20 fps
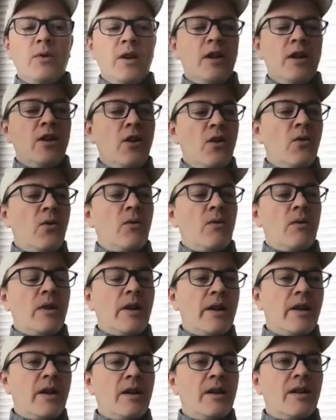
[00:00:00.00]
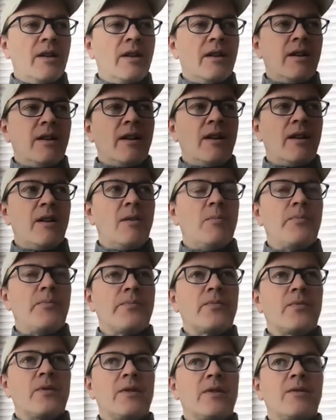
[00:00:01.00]
to know, like,
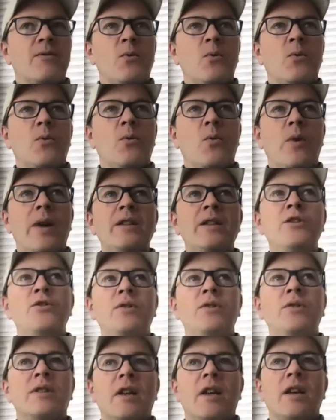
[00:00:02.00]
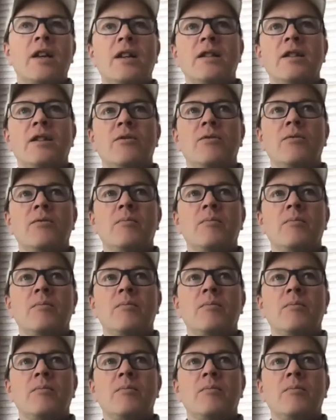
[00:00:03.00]
when you decided